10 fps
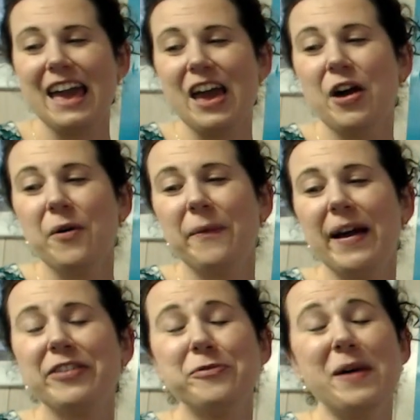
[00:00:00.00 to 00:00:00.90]
where the
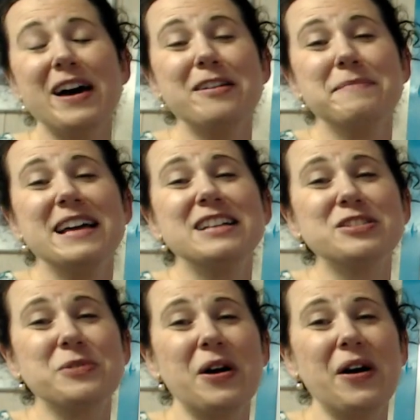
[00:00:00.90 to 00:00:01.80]
watermelons
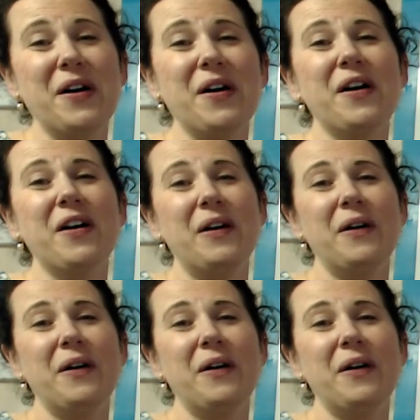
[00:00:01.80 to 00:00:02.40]
grow,